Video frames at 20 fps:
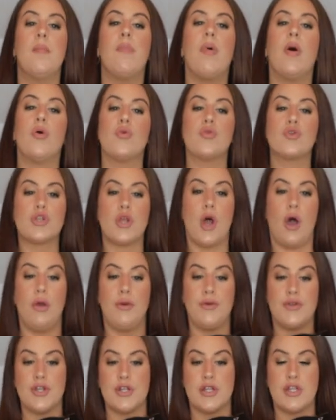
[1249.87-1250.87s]
but
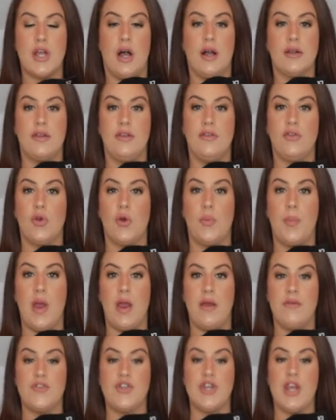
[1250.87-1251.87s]
also just tucked into a
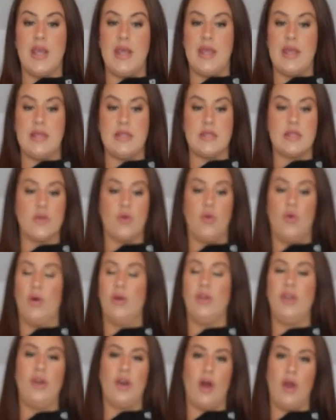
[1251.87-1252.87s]
pair of jeans
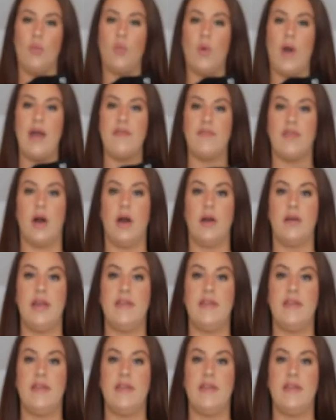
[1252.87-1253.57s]
or, you know, whatever.